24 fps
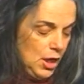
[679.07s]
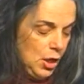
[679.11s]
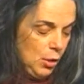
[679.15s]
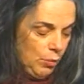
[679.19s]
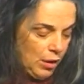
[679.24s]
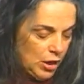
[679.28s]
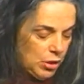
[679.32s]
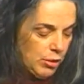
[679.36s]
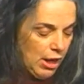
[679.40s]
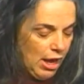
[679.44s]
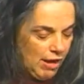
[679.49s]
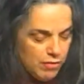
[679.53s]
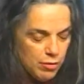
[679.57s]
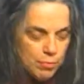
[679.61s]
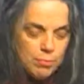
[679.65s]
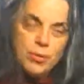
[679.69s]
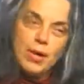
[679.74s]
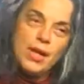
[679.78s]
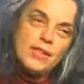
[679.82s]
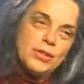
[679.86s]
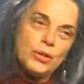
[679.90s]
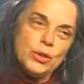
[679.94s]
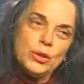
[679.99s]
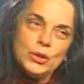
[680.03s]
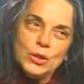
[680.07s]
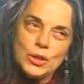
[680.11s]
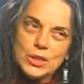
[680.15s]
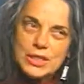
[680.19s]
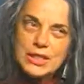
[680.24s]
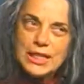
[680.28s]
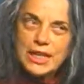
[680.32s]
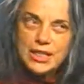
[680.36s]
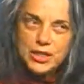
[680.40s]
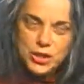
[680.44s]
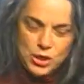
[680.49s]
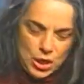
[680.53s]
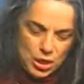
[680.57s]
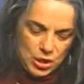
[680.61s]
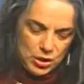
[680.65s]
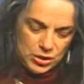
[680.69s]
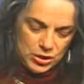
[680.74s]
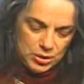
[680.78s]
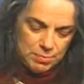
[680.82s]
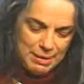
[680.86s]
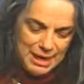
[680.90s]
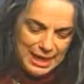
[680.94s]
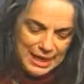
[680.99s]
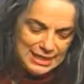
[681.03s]
When you have a brother who looks like
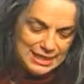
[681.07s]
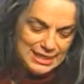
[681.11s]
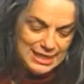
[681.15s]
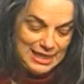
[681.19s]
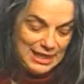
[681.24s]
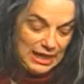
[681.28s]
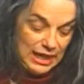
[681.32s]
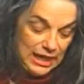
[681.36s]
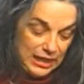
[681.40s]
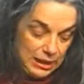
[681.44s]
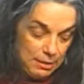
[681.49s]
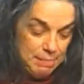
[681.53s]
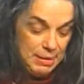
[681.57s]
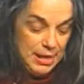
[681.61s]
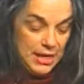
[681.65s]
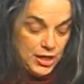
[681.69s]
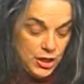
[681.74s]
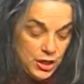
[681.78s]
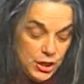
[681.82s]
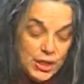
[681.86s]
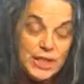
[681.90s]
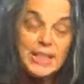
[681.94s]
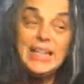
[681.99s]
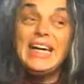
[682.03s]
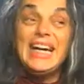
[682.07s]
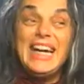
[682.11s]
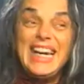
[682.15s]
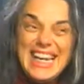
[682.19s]
Charles Manson on a bender,